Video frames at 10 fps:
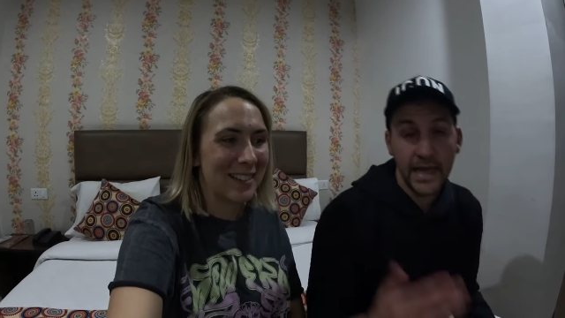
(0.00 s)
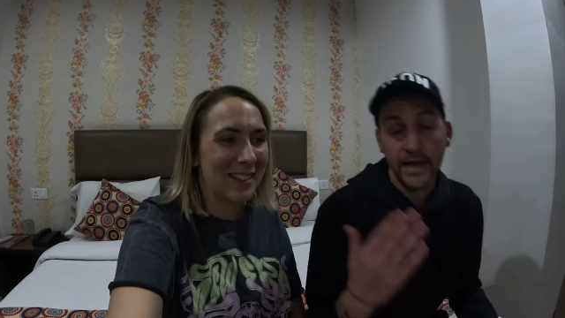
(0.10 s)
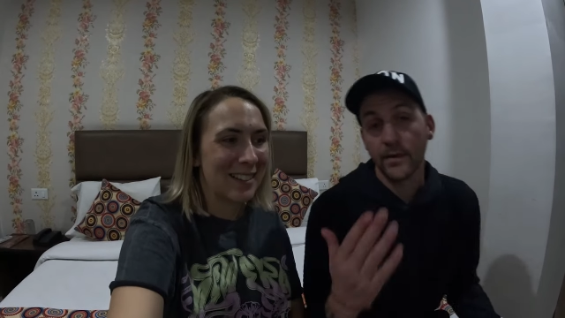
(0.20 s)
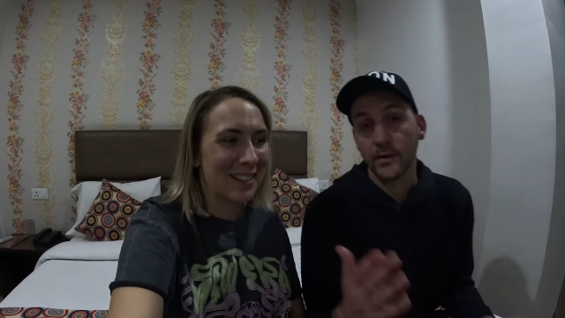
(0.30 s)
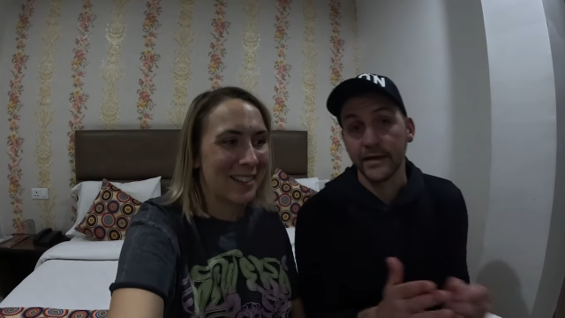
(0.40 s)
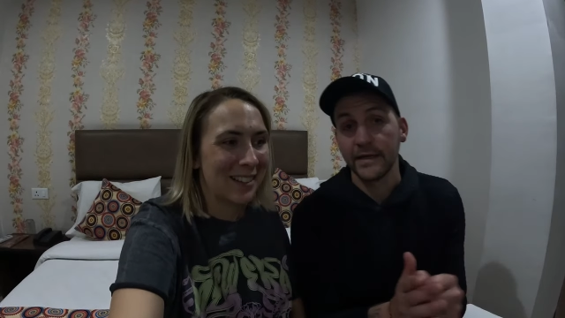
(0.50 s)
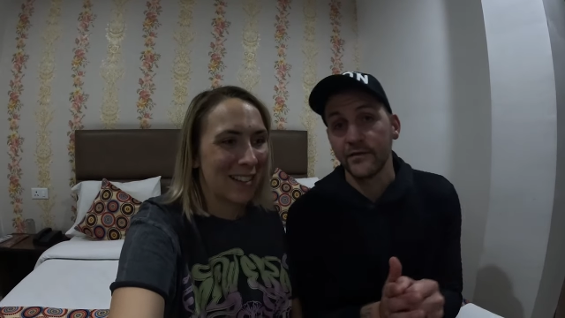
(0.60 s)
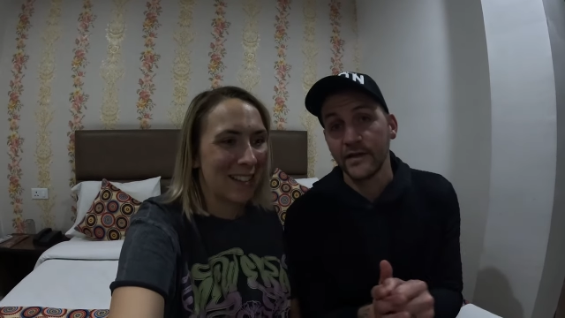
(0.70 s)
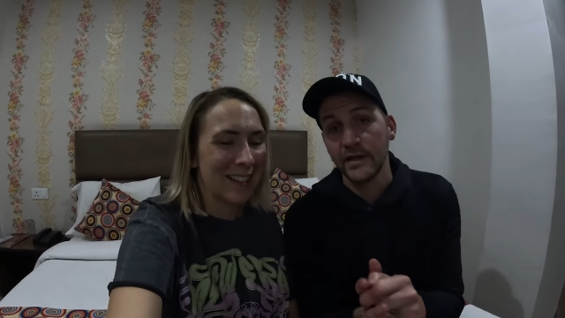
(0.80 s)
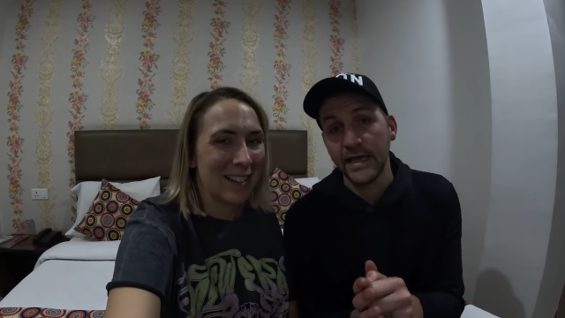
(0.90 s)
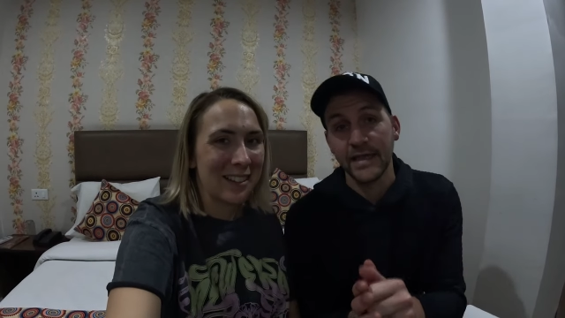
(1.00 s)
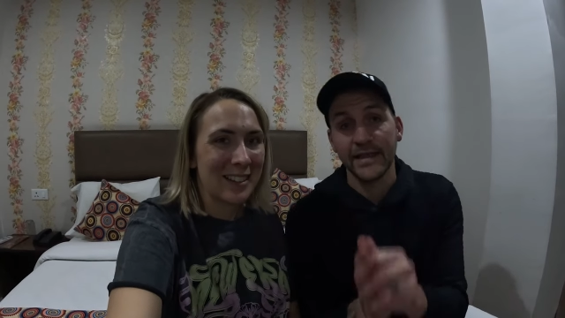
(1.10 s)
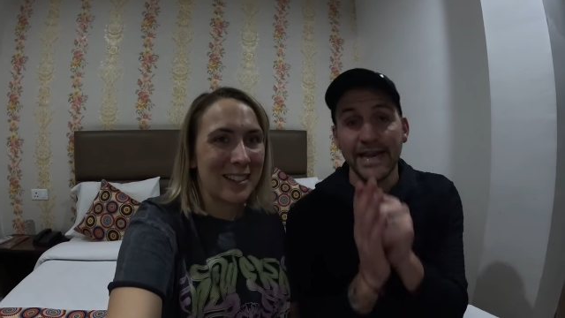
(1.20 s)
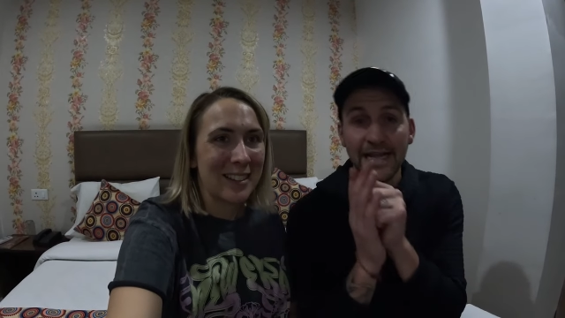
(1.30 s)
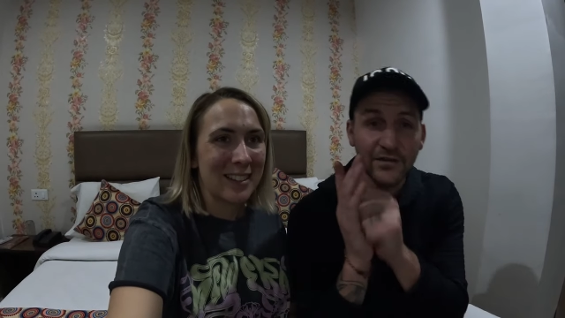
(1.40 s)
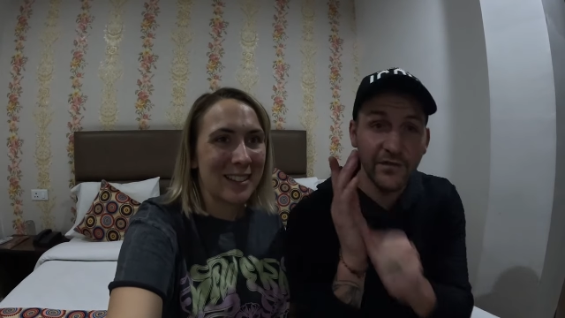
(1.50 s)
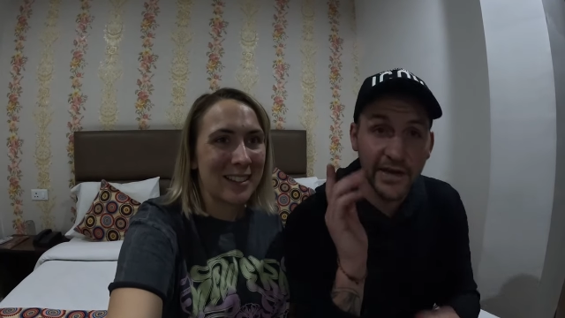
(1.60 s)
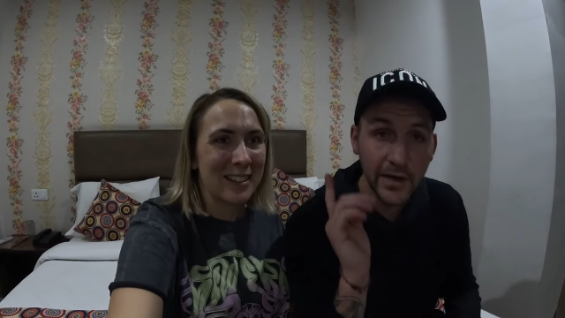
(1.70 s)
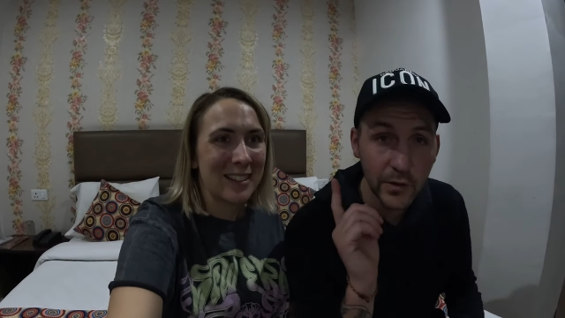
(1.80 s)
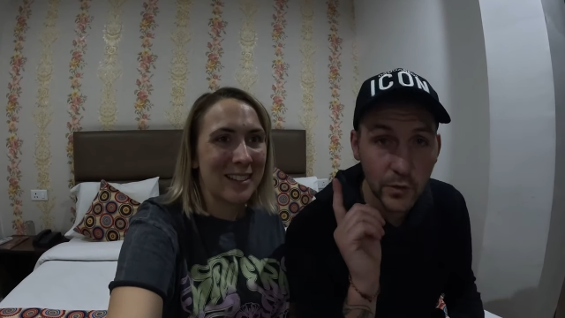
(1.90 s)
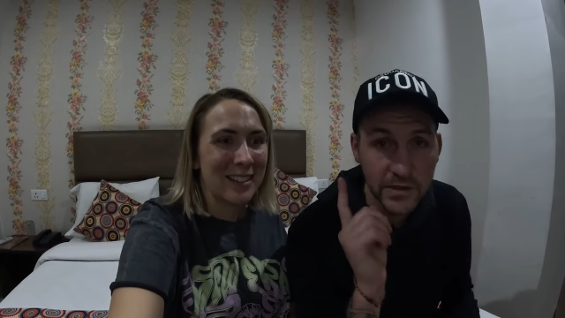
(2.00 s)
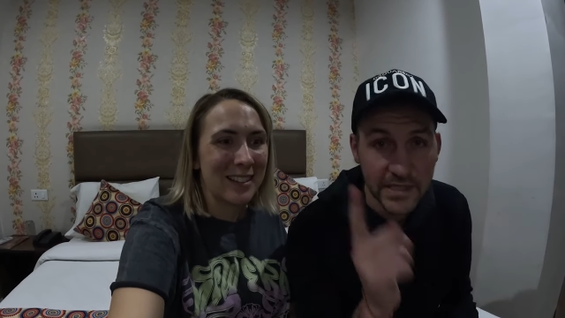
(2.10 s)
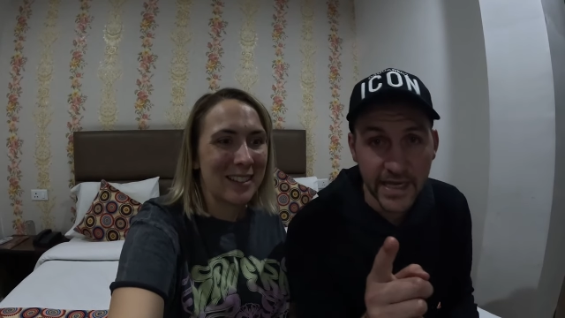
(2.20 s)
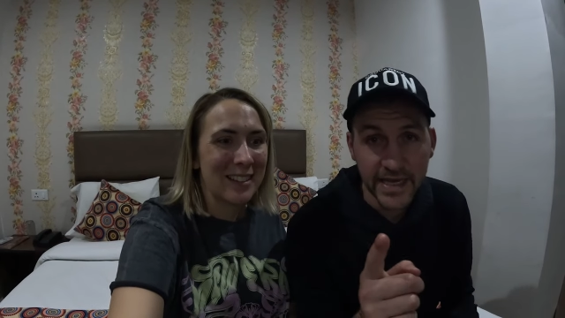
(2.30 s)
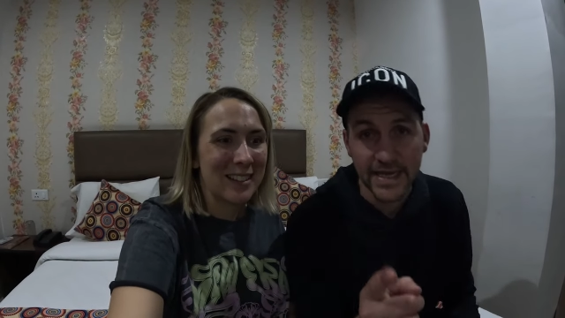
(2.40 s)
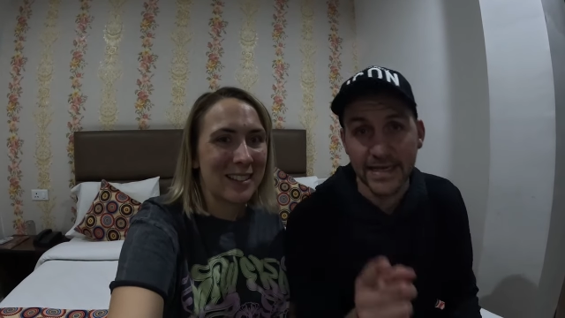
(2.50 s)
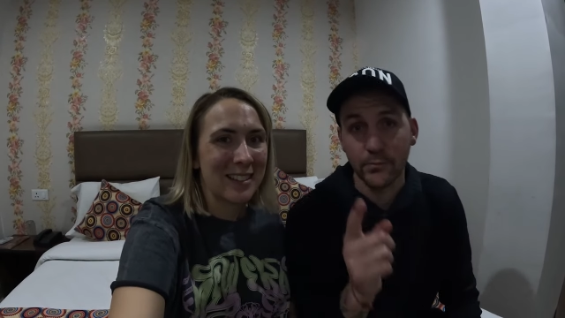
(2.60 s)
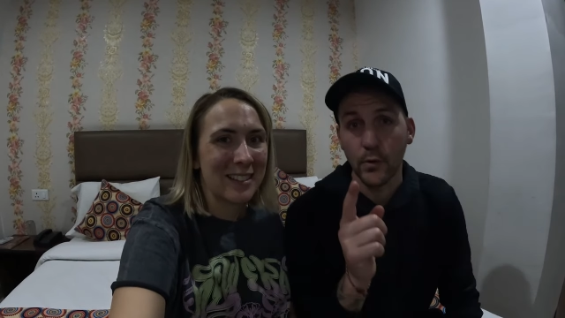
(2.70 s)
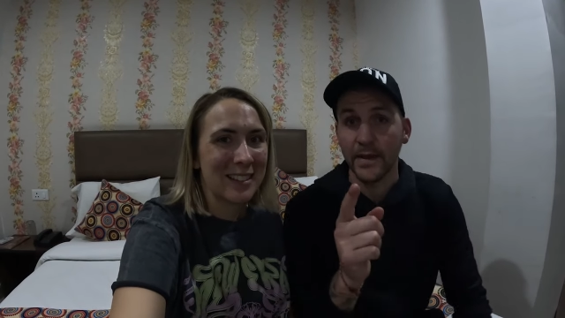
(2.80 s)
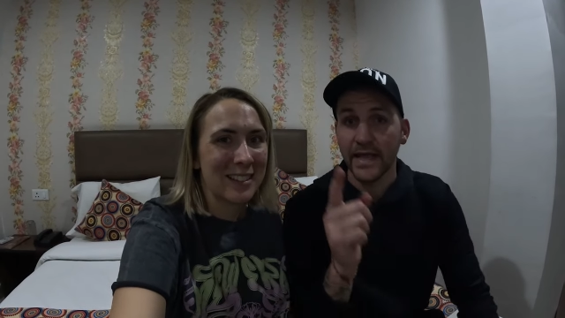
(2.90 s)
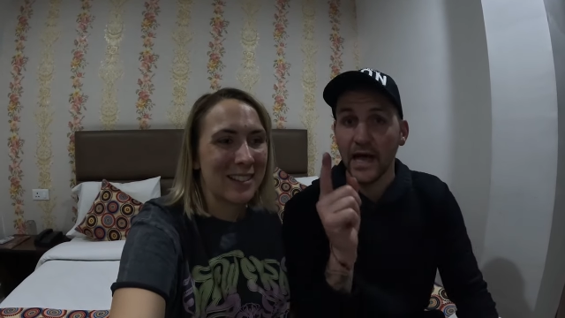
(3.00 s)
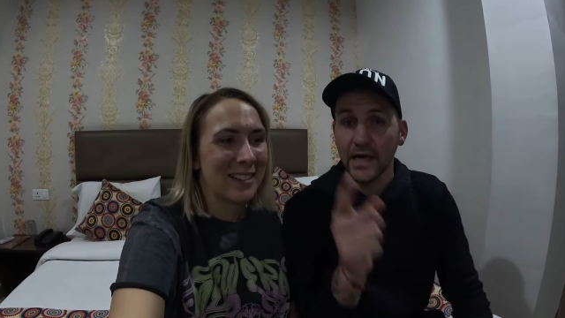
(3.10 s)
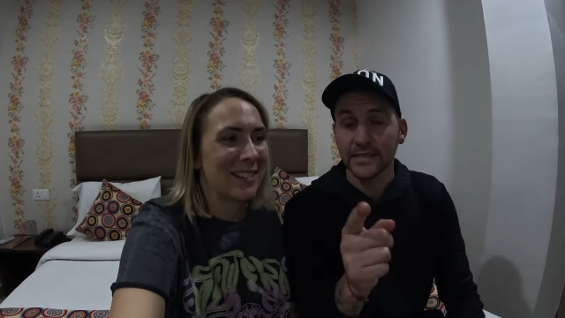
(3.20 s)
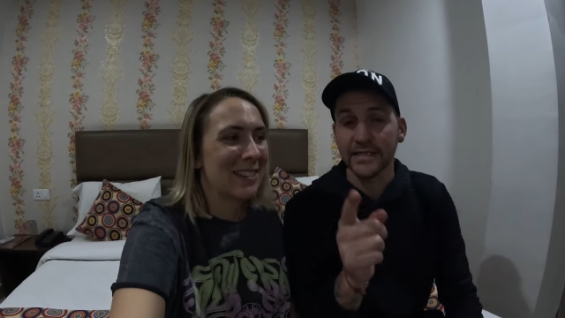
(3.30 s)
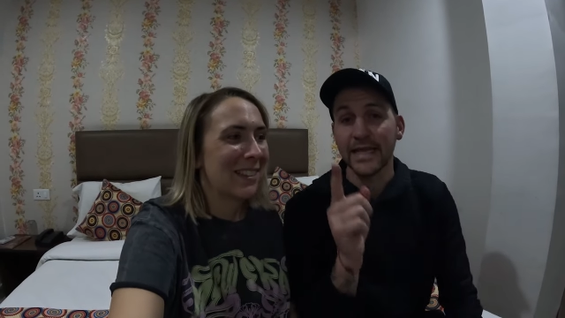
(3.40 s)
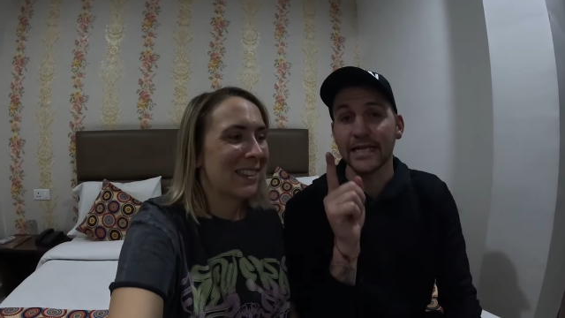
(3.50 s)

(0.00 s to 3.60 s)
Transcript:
Speaker 1: Anyway, we're going to end the video here. The next video you'll see it will be us